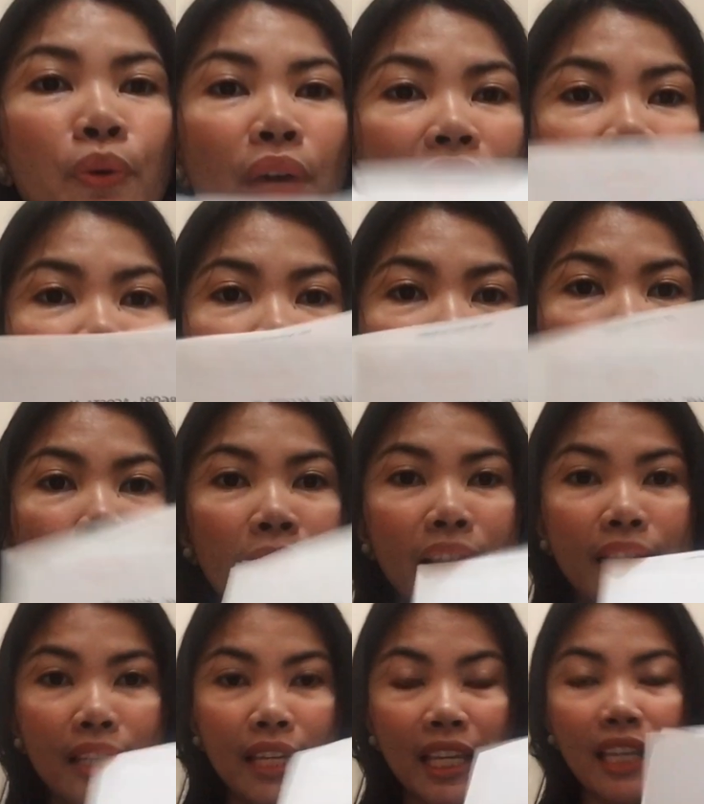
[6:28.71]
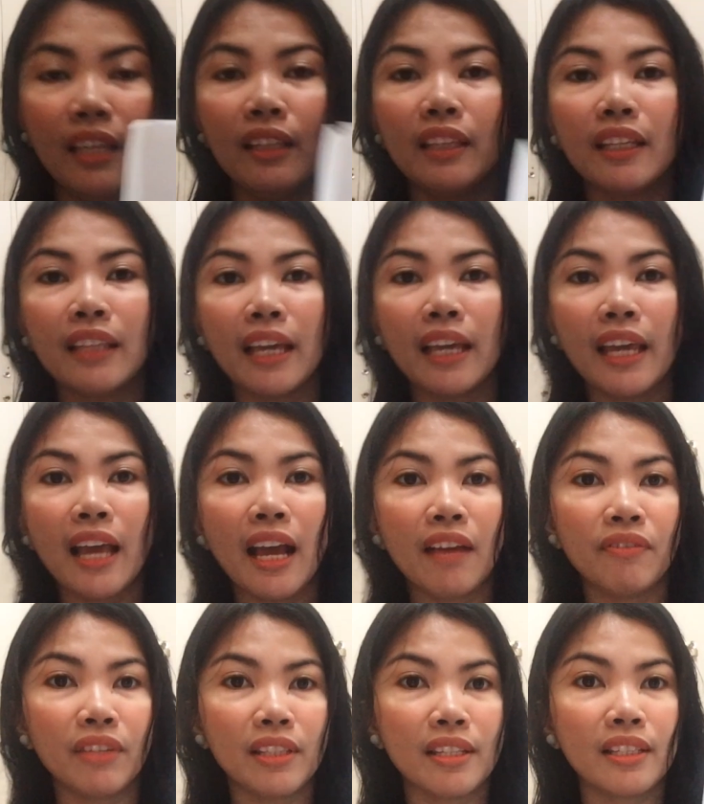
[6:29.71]
US Embassy that I
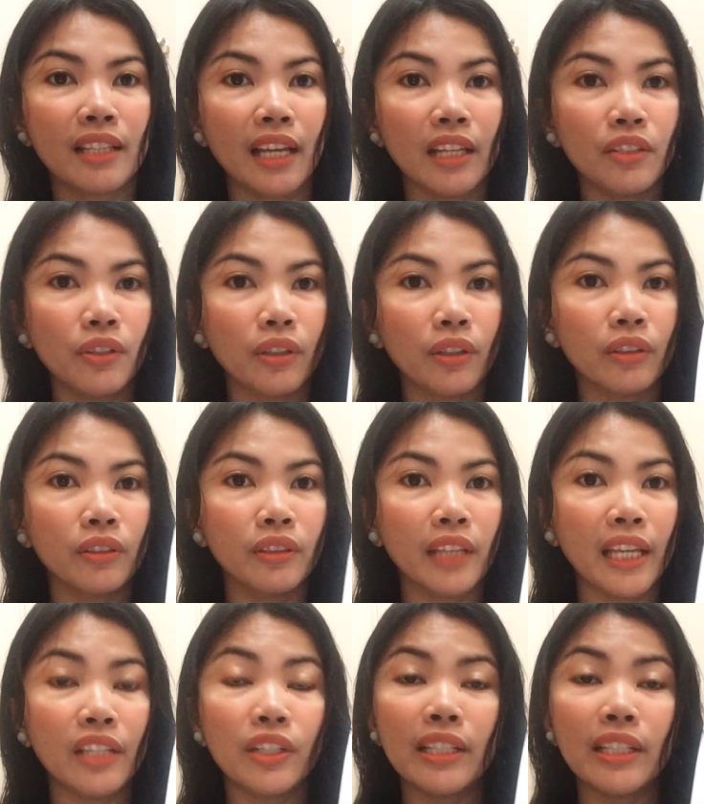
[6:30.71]
haven't scheduled today,